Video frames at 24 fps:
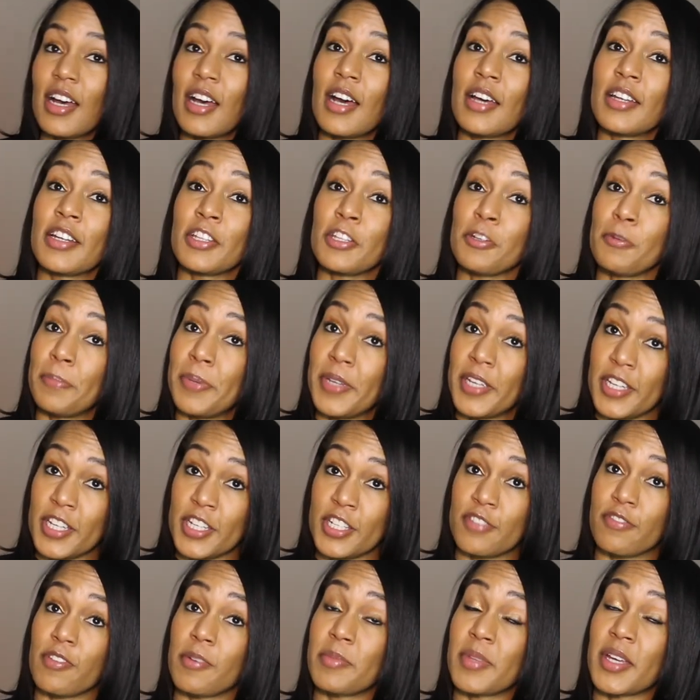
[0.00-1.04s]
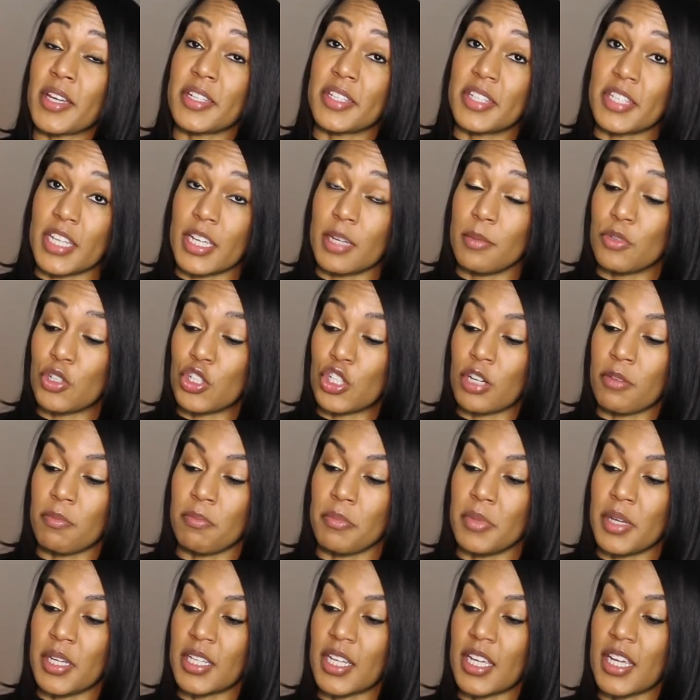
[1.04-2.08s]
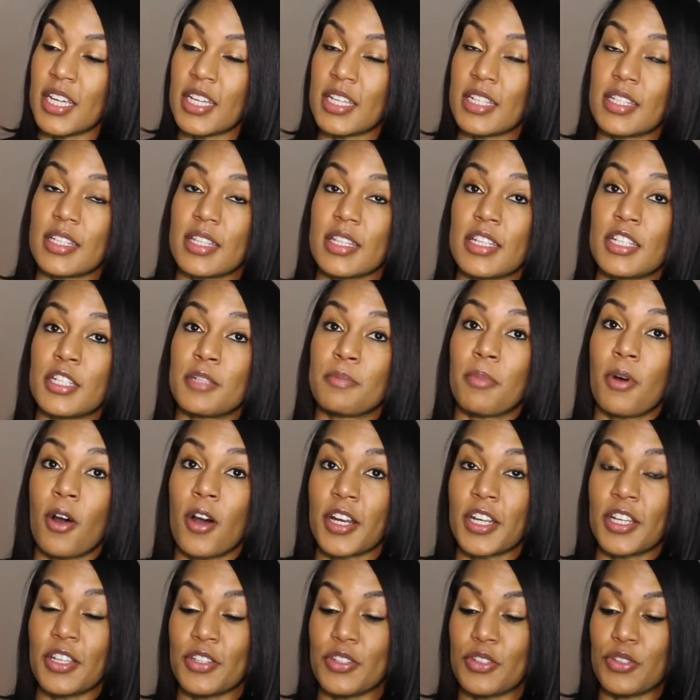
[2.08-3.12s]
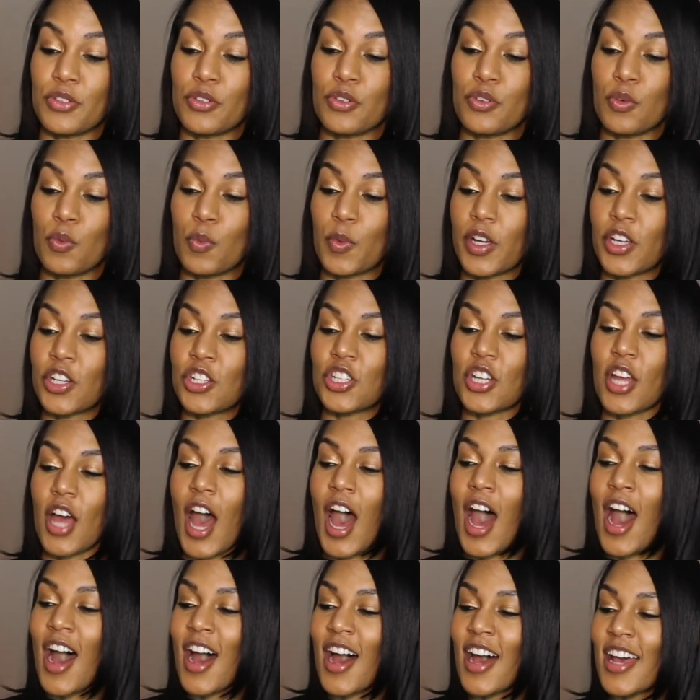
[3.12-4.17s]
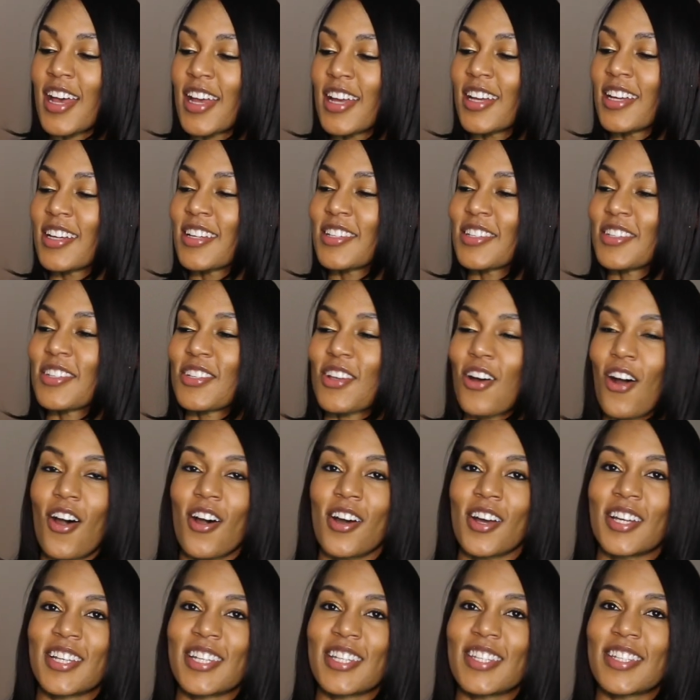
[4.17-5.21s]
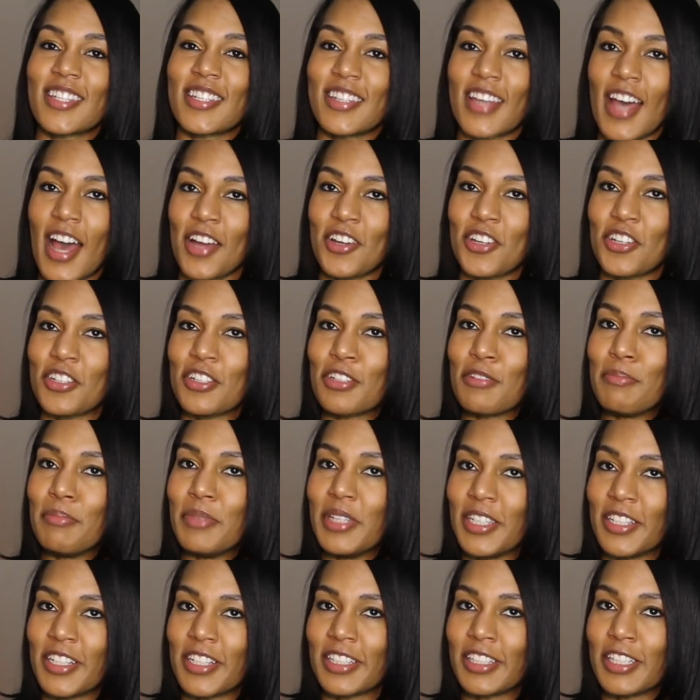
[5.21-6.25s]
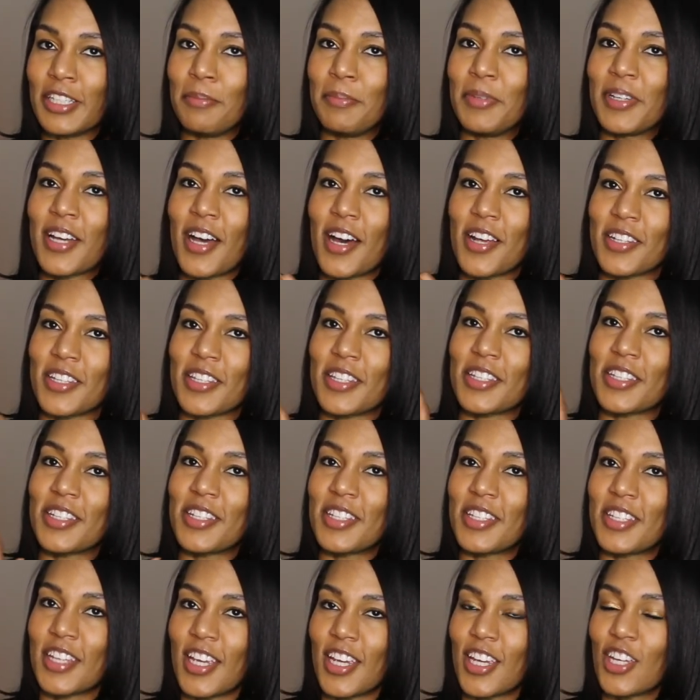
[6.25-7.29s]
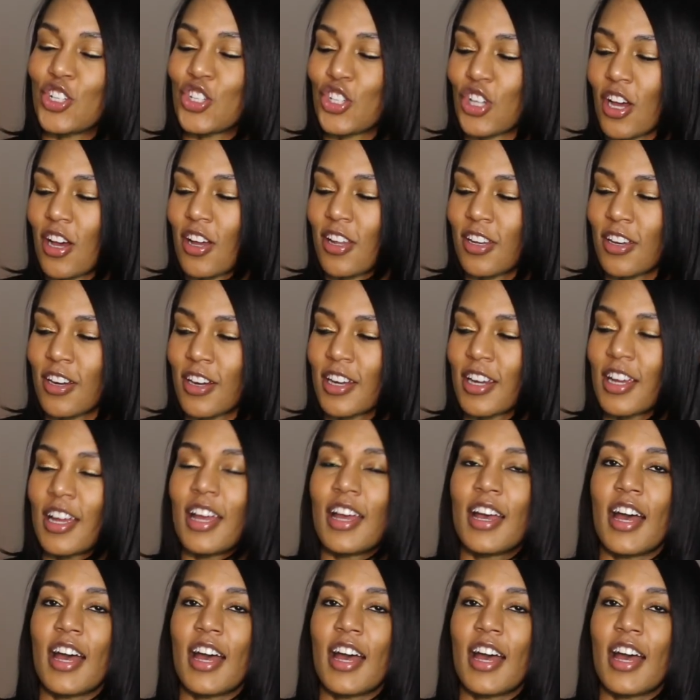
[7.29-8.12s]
Another piece from that same shipment is this bodysuit, which I saw and snatched immediately because of the sage color.